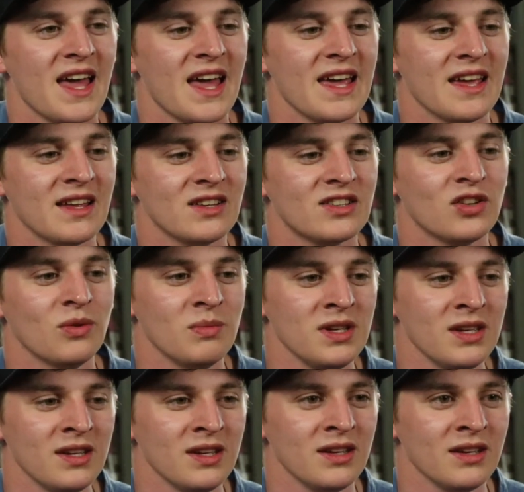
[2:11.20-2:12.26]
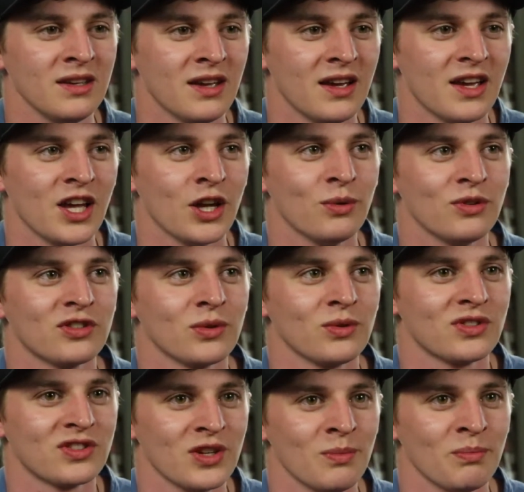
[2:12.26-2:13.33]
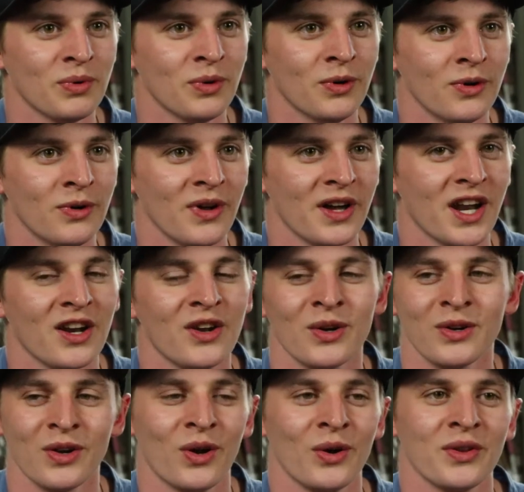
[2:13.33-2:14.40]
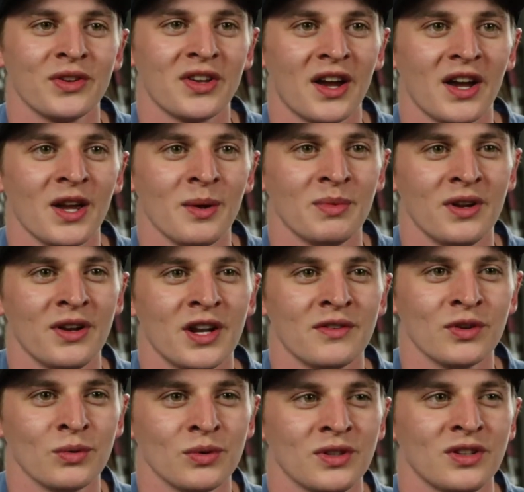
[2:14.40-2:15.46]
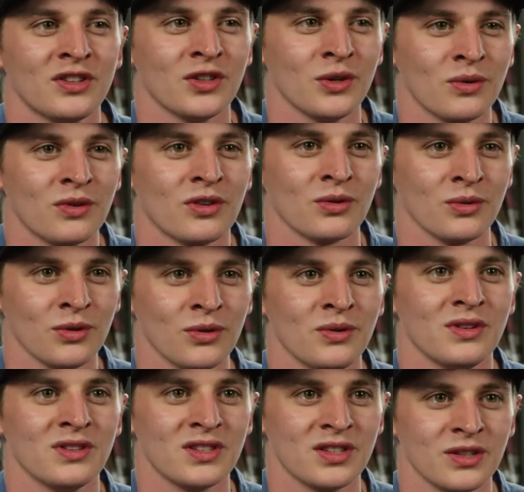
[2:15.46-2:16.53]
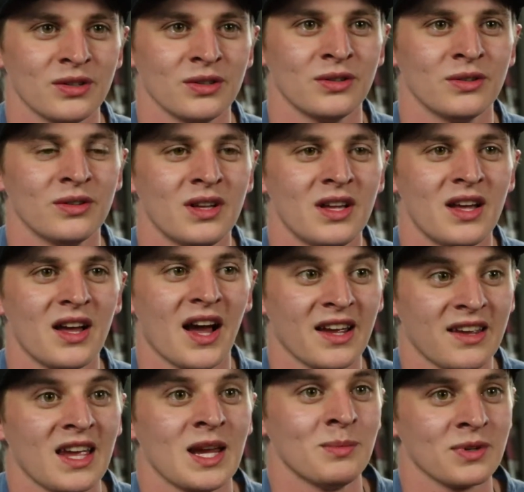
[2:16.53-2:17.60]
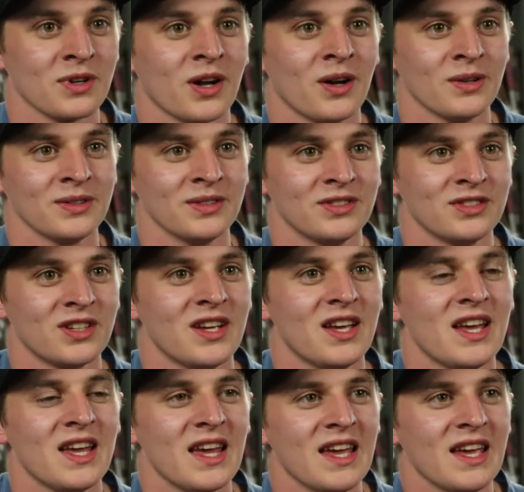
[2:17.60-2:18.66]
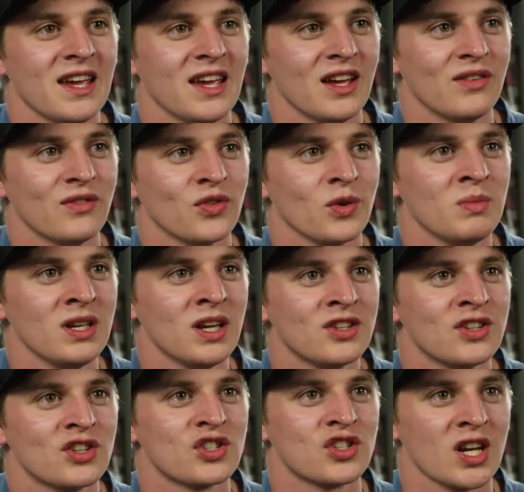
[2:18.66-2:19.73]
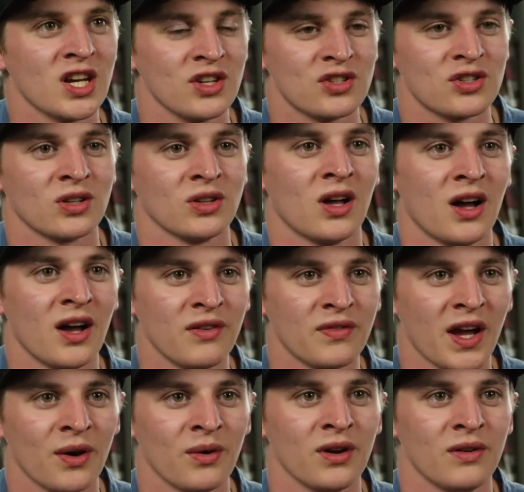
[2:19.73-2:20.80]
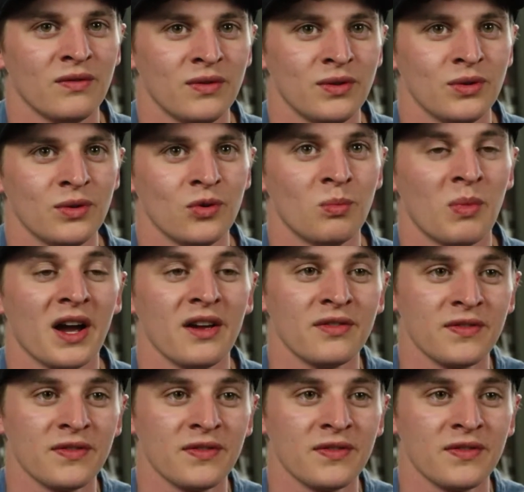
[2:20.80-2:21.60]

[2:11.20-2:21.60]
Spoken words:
And to me, it was so simple, and I'd heard it all the time, but it never really soaked through until I came to college. And for me, it just changed a lot of how I view my